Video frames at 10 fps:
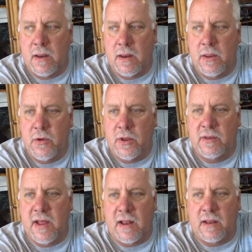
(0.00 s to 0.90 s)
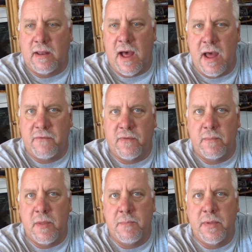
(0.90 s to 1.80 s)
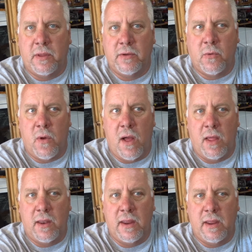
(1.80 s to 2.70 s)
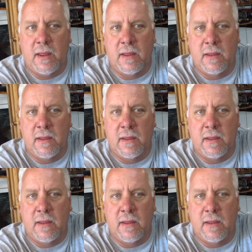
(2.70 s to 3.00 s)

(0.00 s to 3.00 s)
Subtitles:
You can tell a lot from the build quality